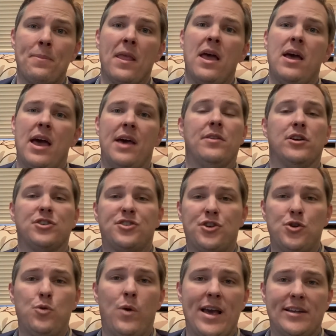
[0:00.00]
And there's
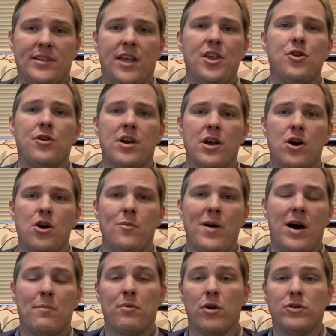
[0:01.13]
two ways that you can go
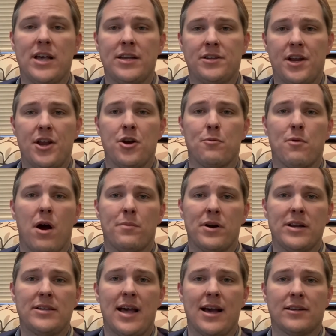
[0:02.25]
about protesting your property
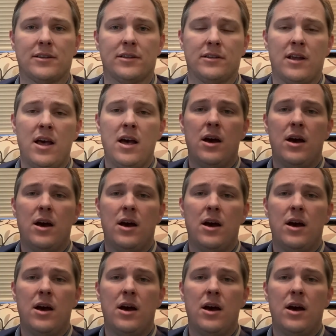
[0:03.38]
taxes.